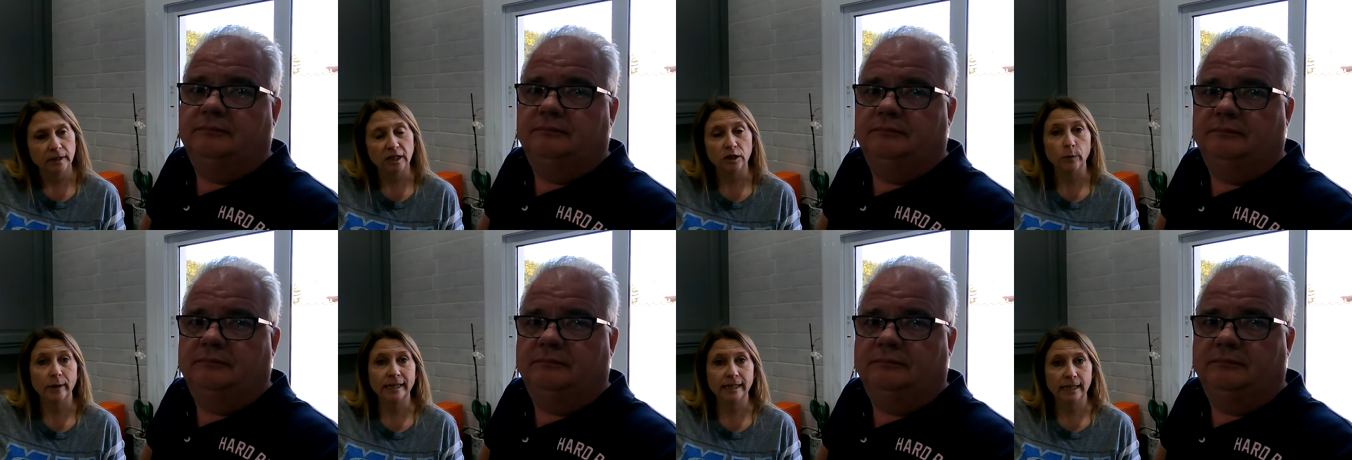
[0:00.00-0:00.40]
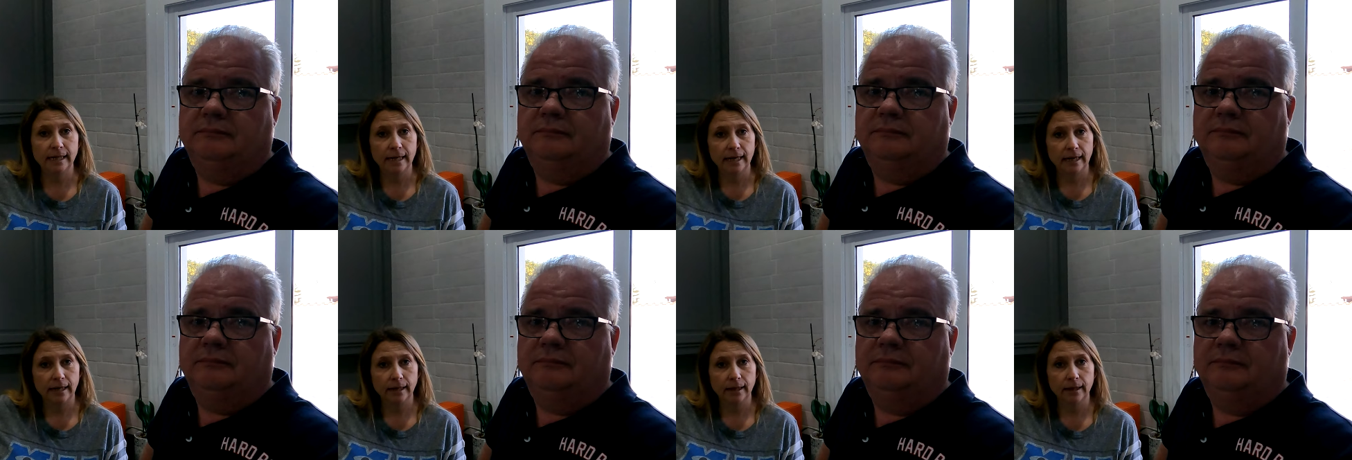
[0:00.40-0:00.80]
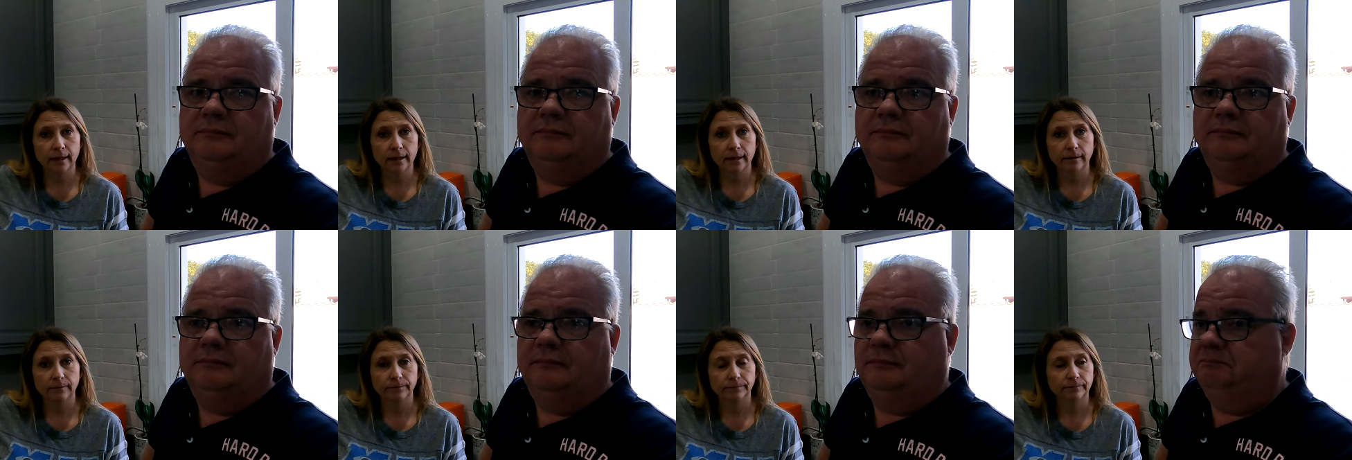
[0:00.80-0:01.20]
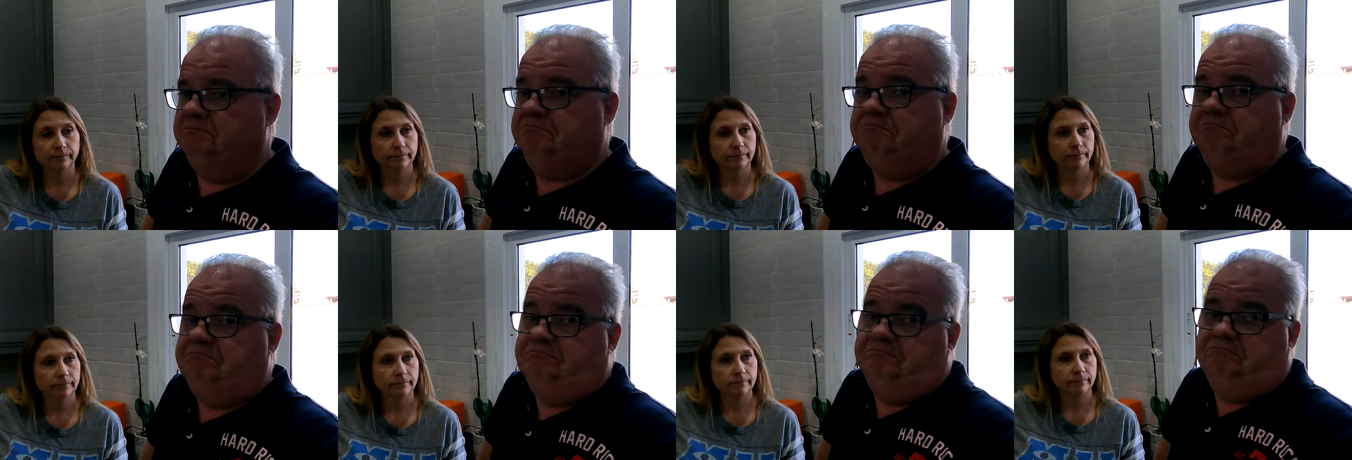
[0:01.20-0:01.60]
Speaker 1: the 29th.
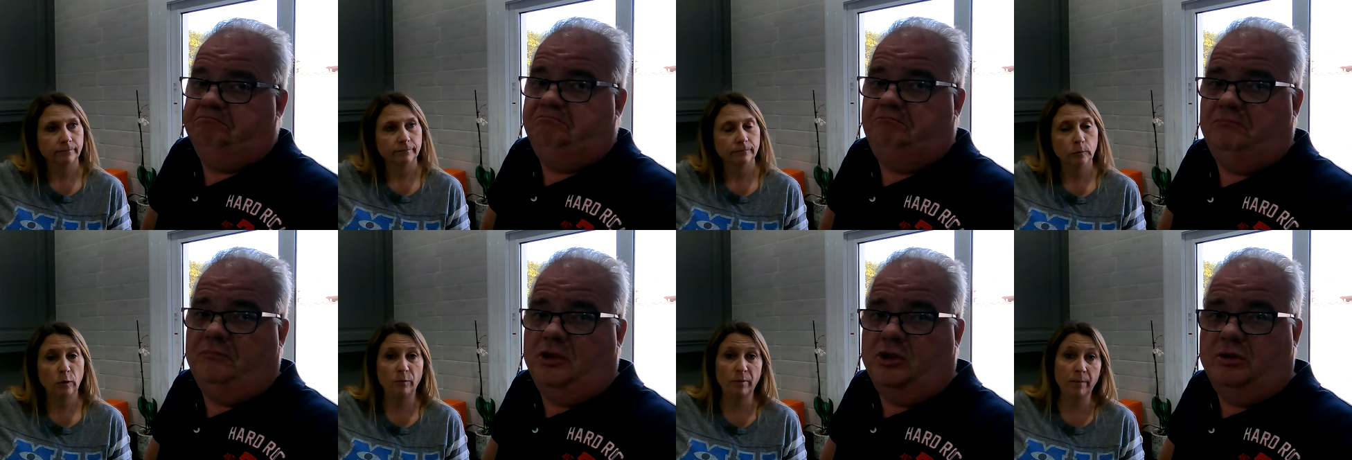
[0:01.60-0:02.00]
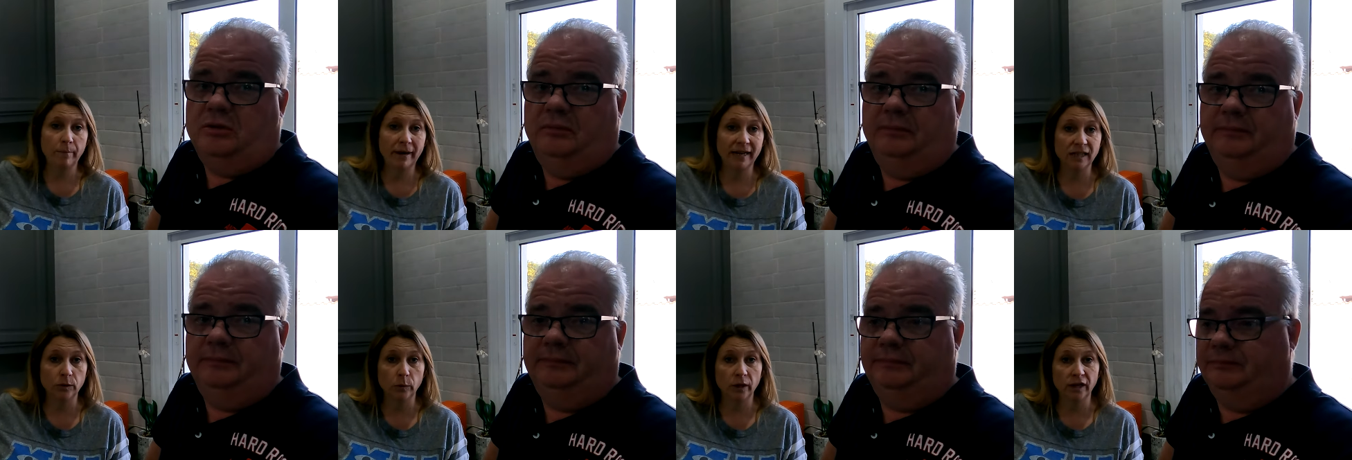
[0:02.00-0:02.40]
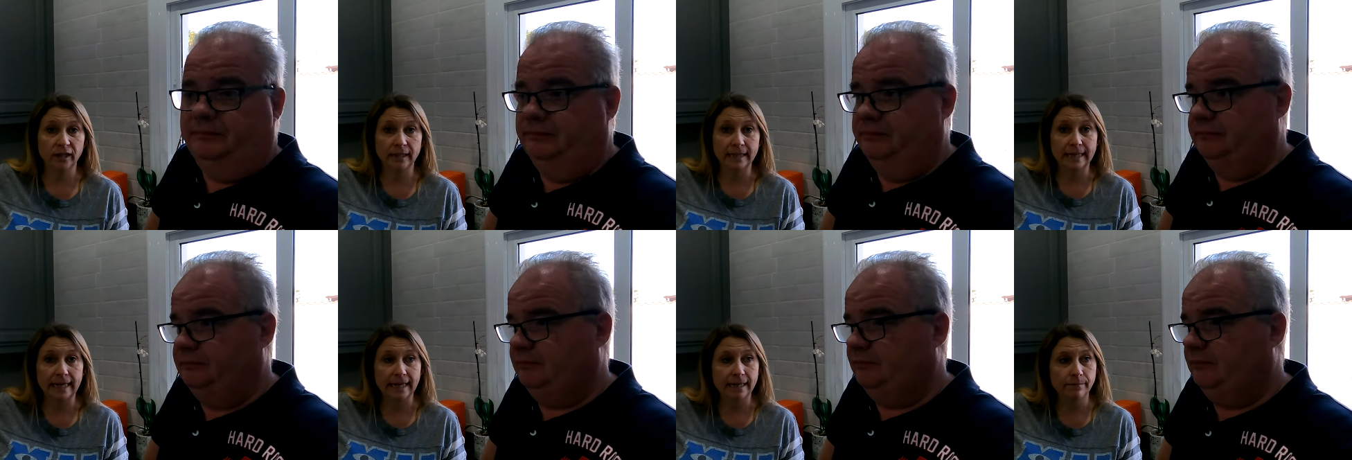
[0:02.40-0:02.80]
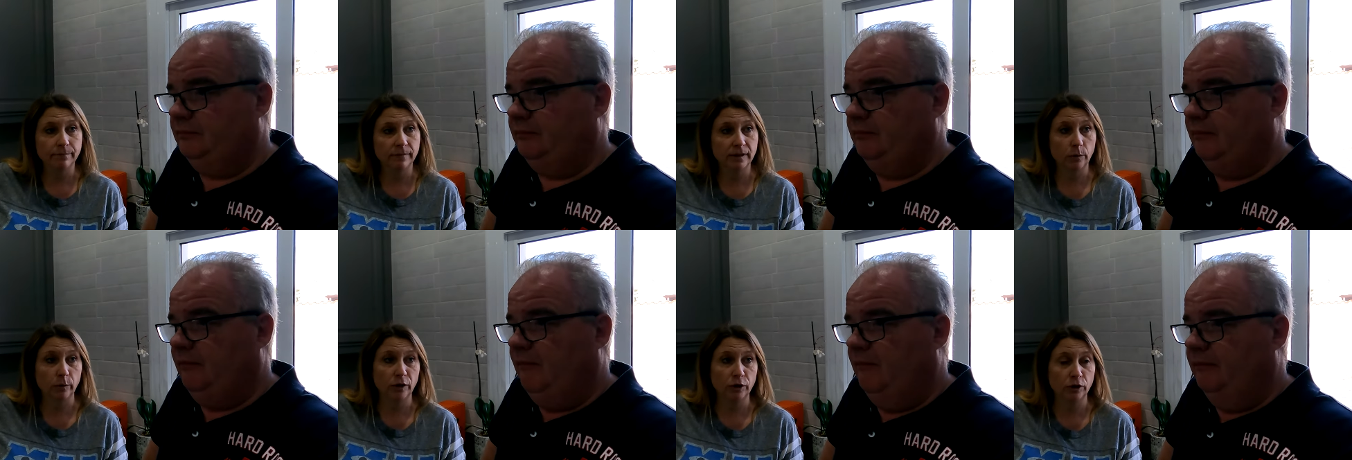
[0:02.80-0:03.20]
We've been back to work today,
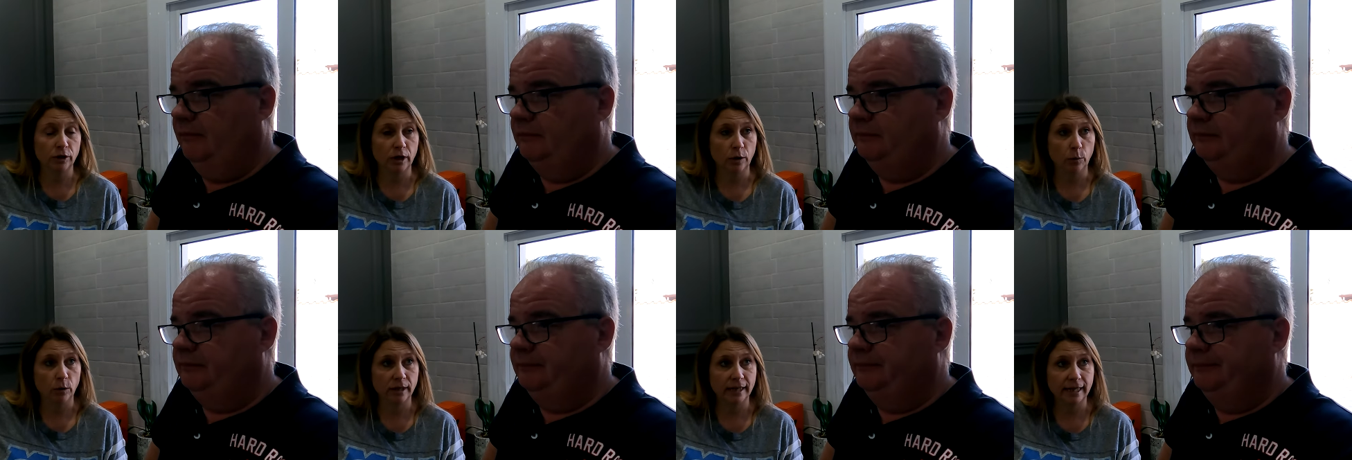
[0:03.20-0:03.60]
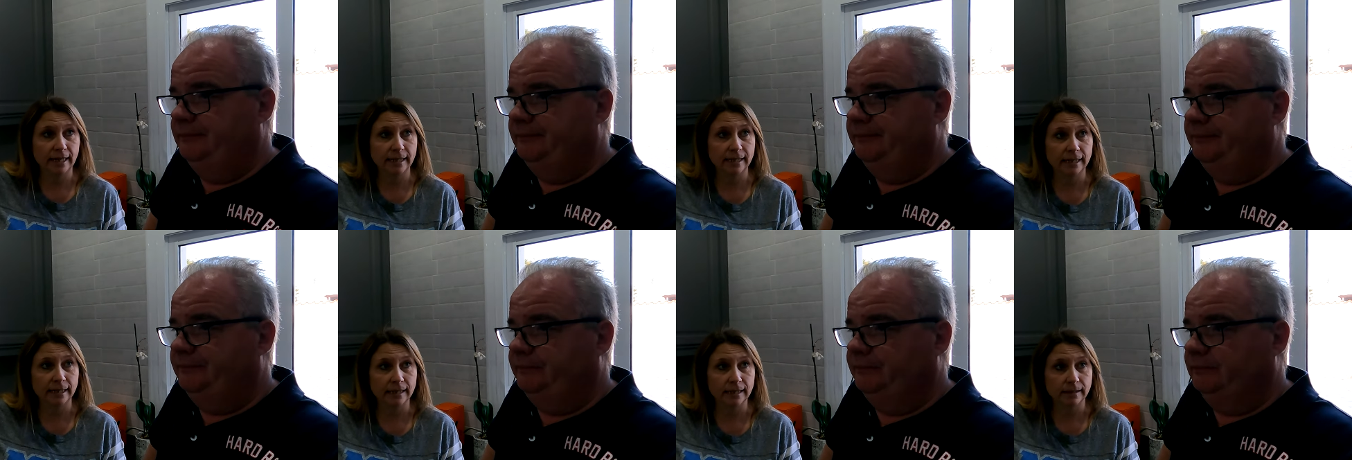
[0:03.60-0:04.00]
so we should know what date